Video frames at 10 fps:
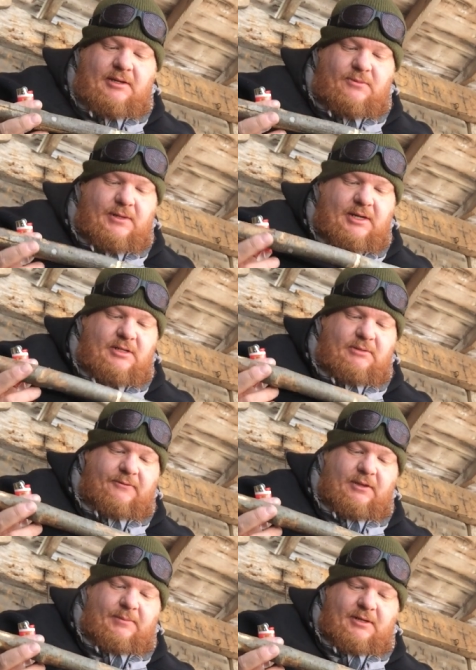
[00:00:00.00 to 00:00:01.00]
This one here is
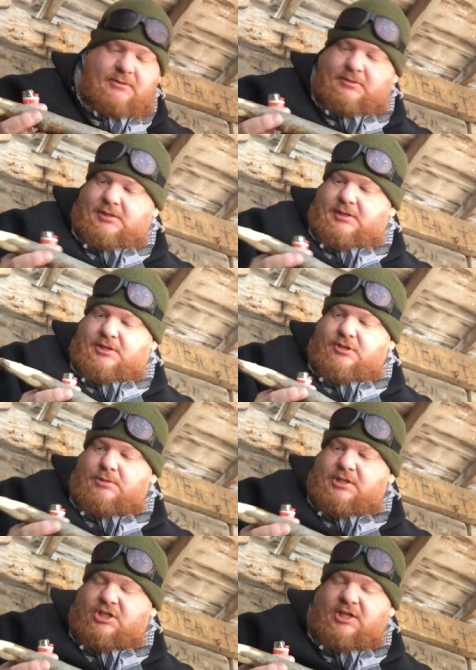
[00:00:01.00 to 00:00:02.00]
roughly about
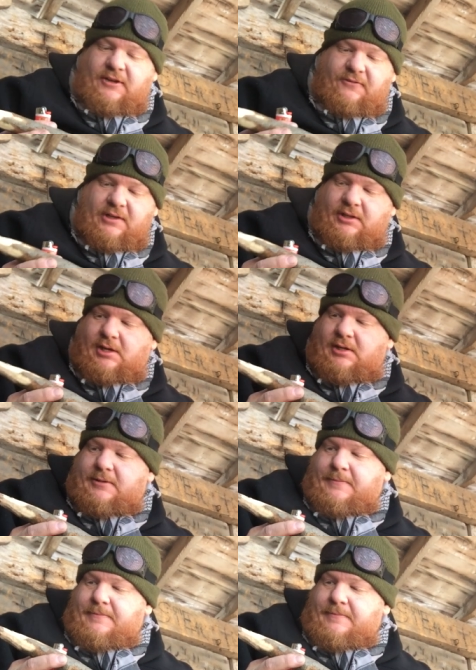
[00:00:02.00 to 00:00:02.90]
2-ish feet long.